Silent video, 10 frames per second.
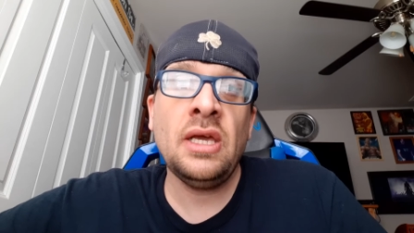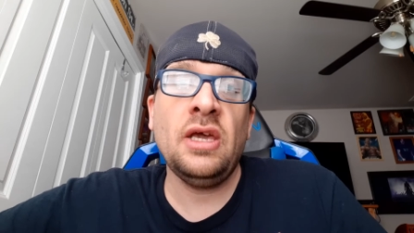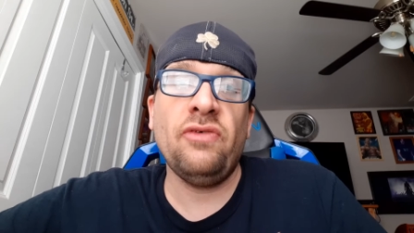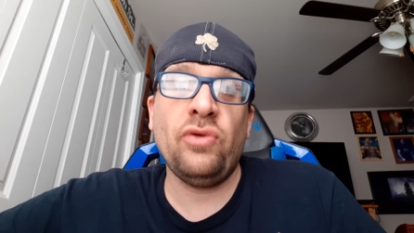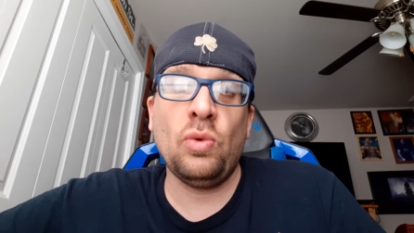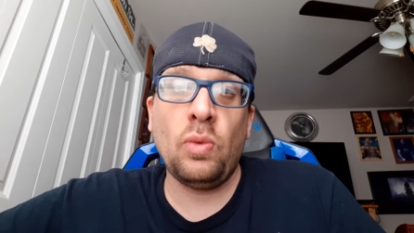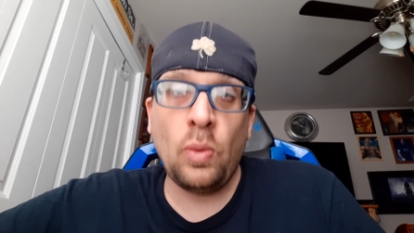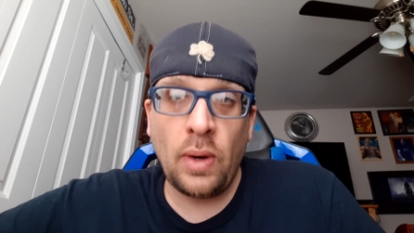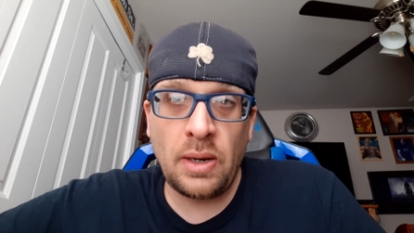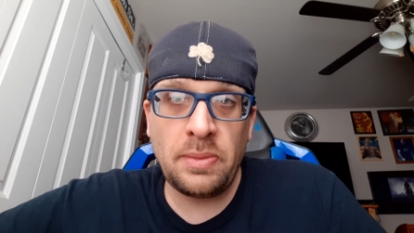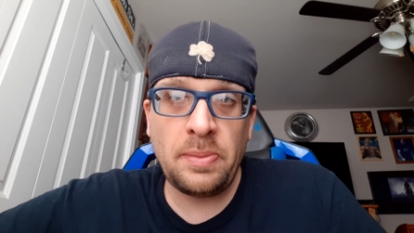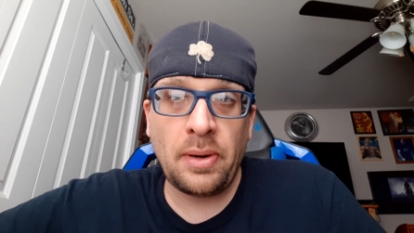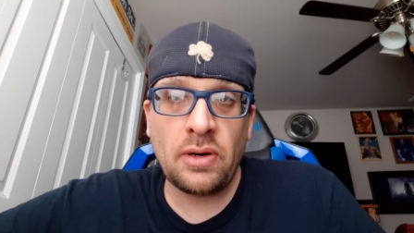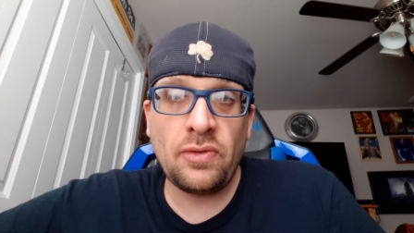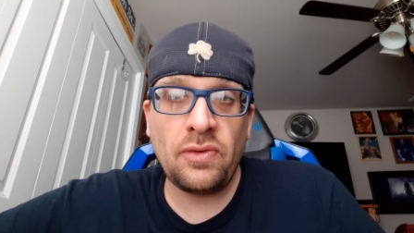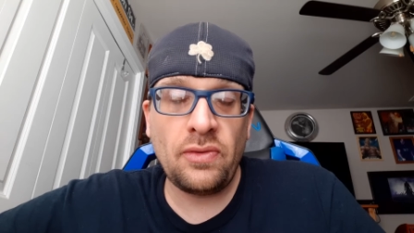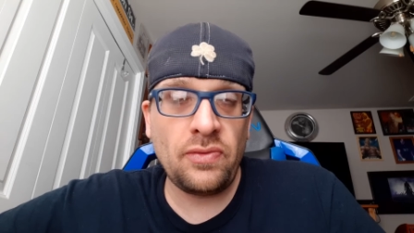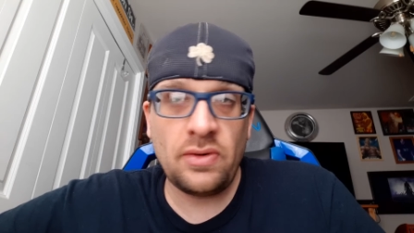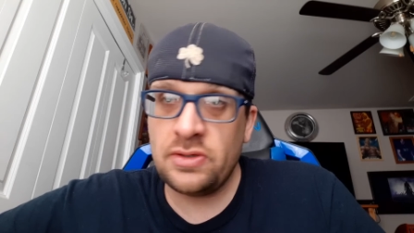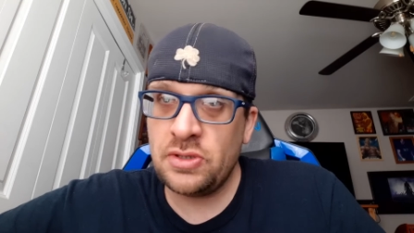If you want to be part of
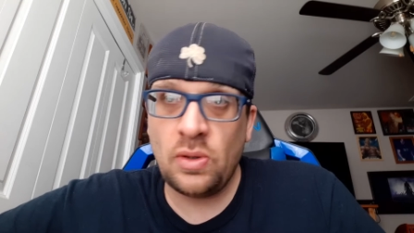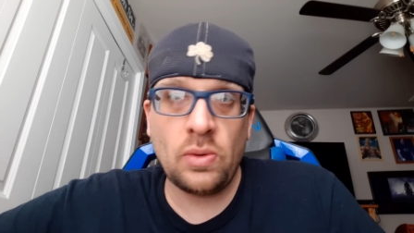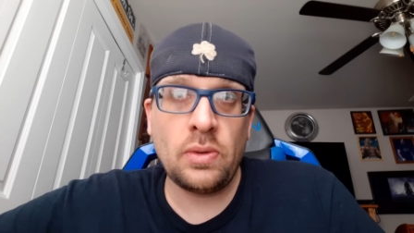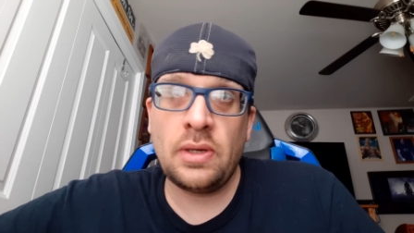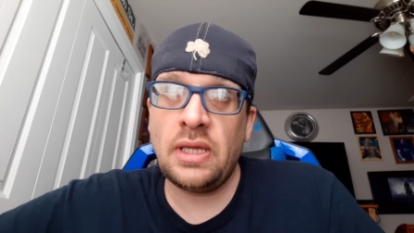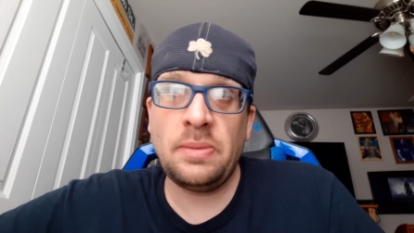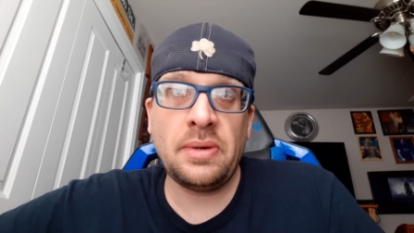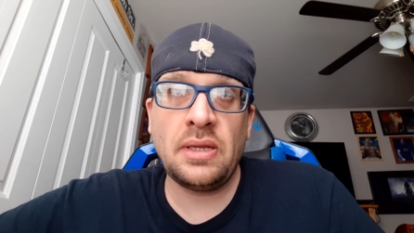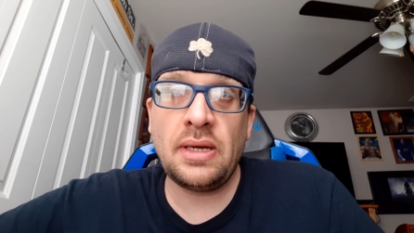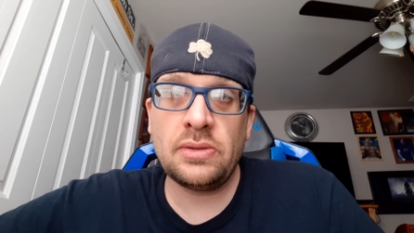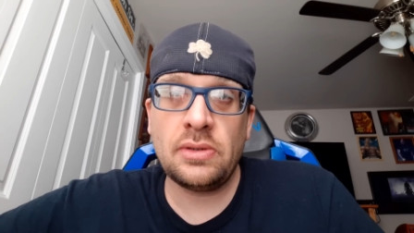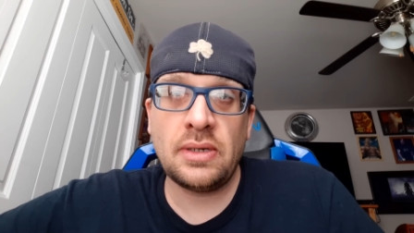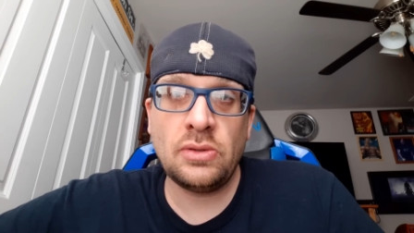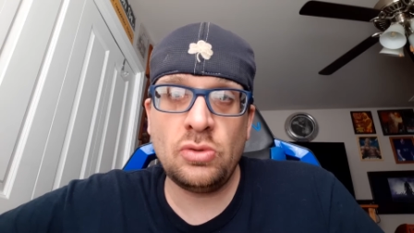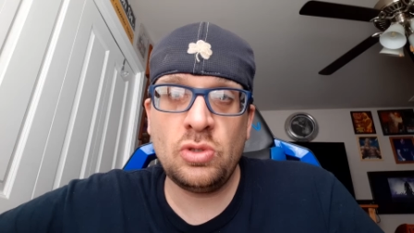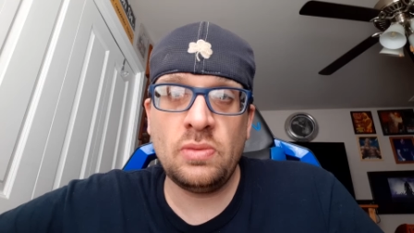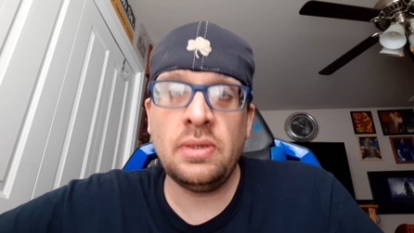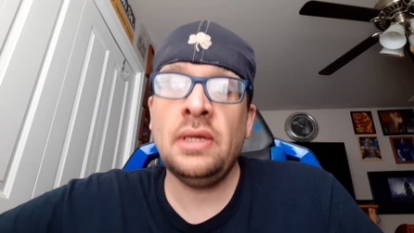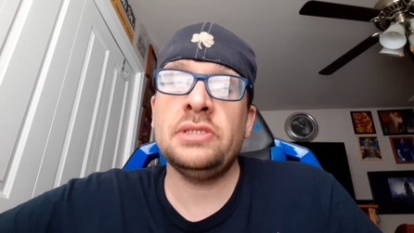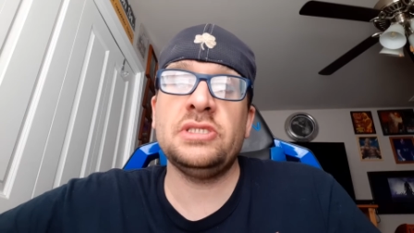the show, anybody out there on
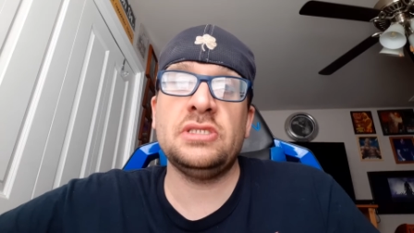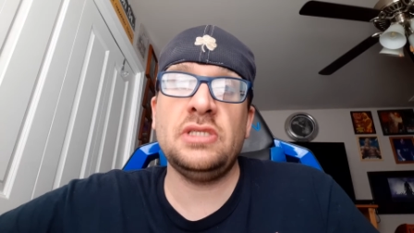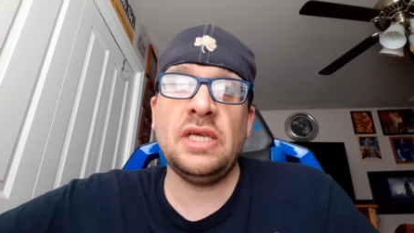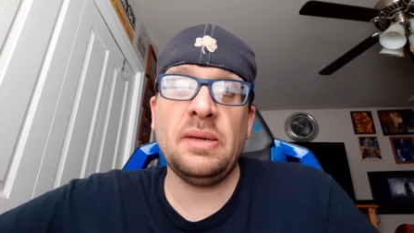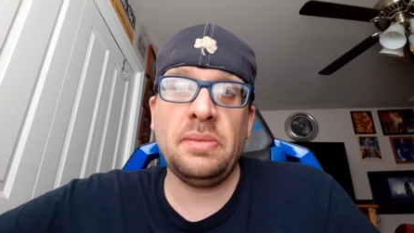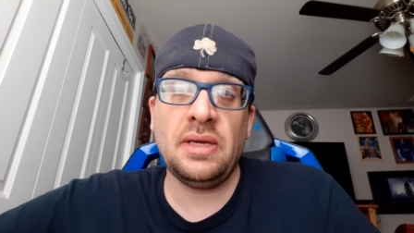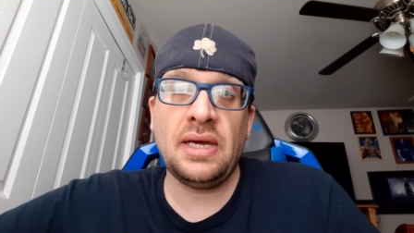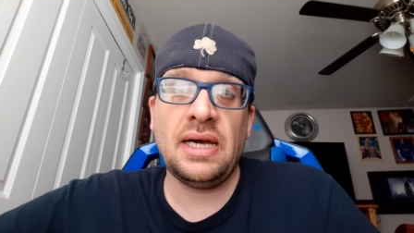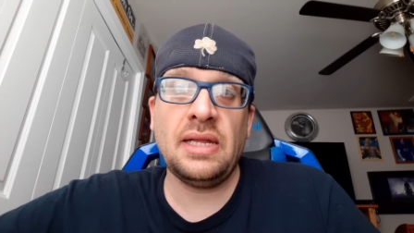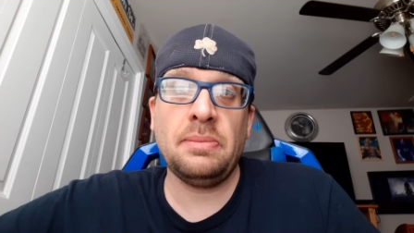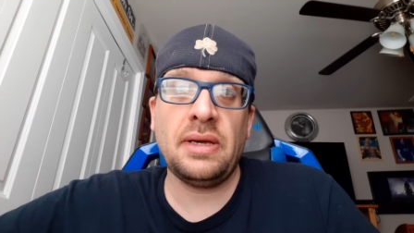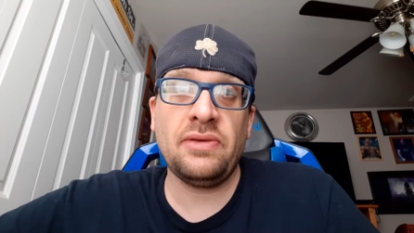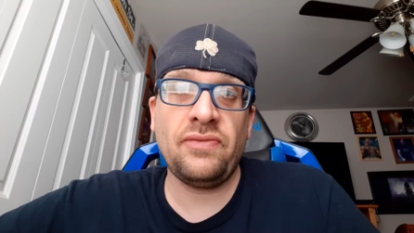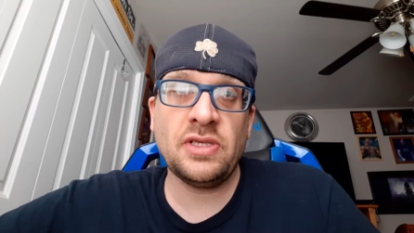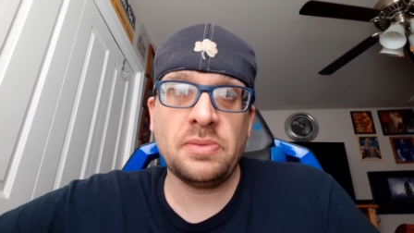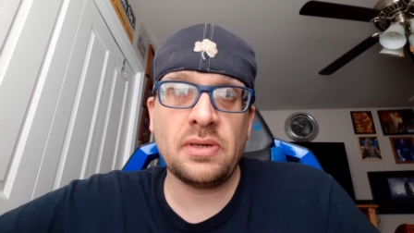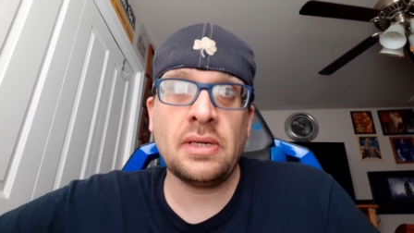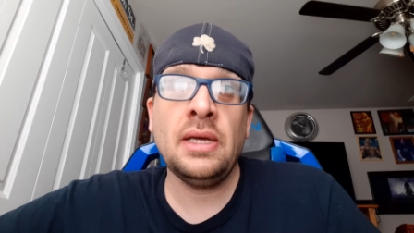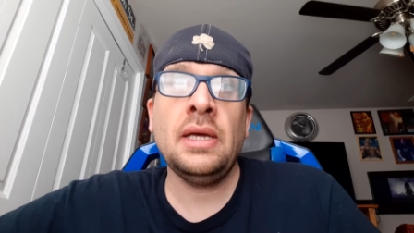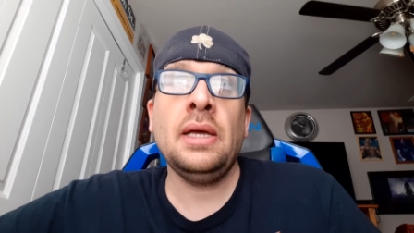YouTube, just DM me on my Facebook,
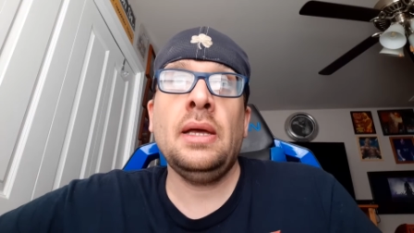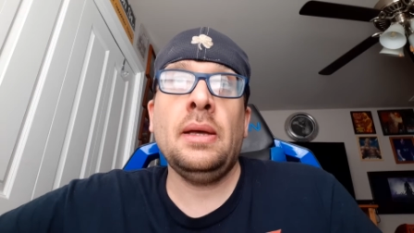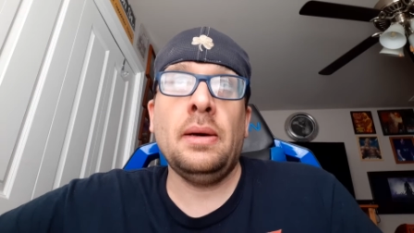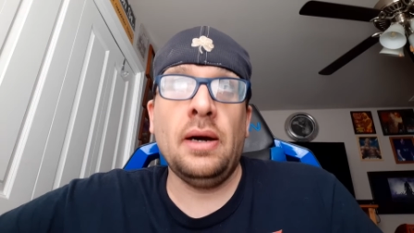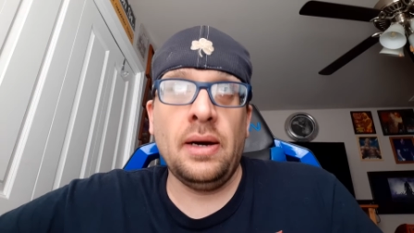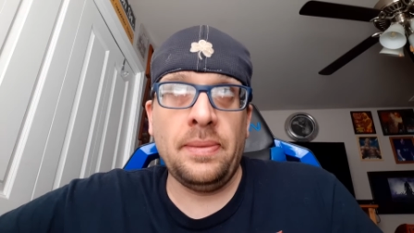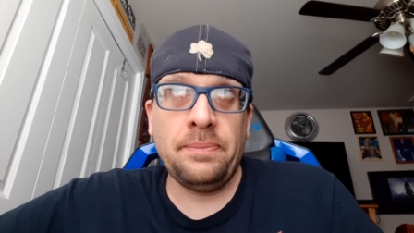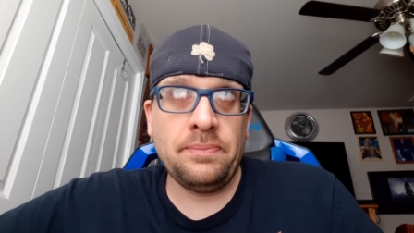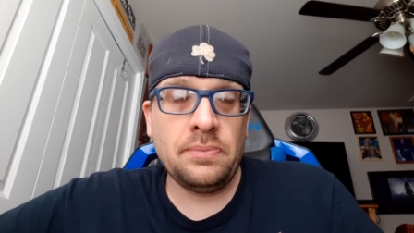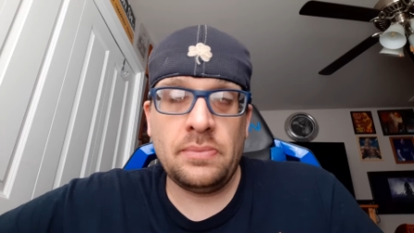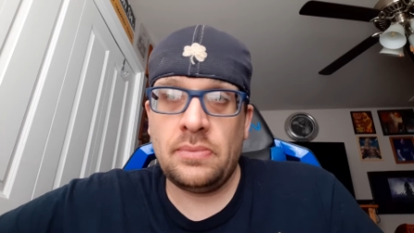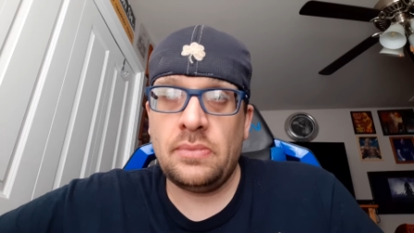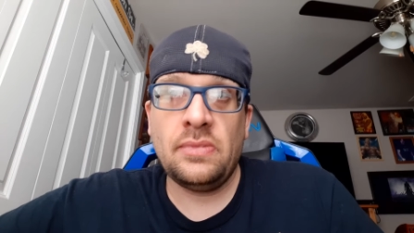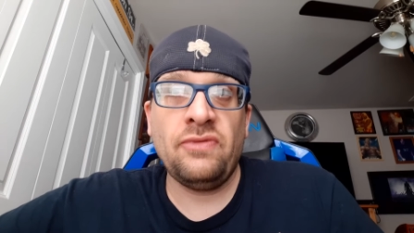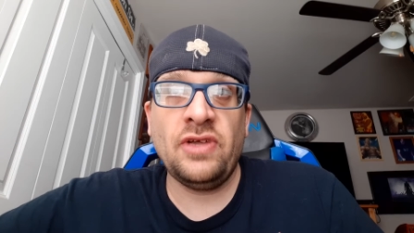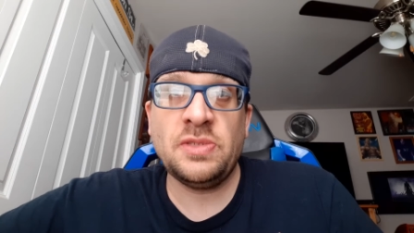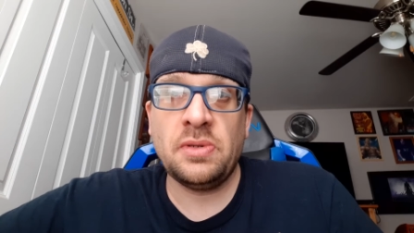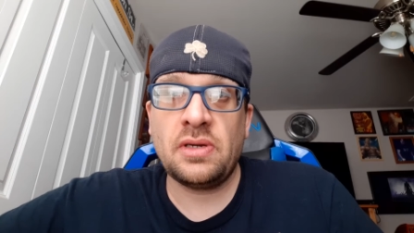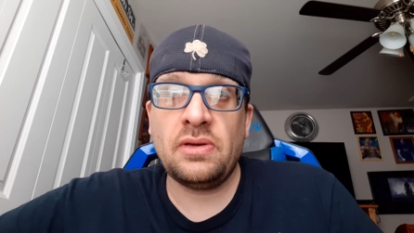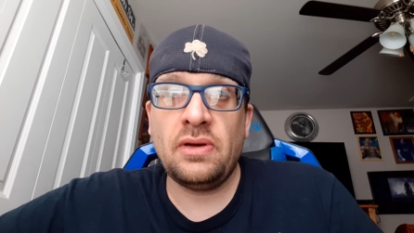um,
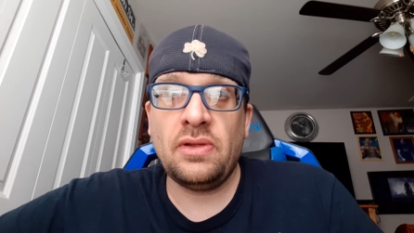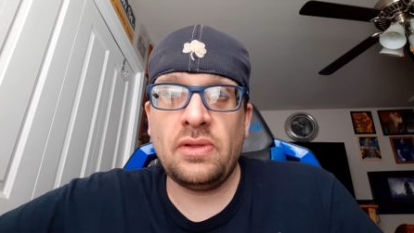Facebook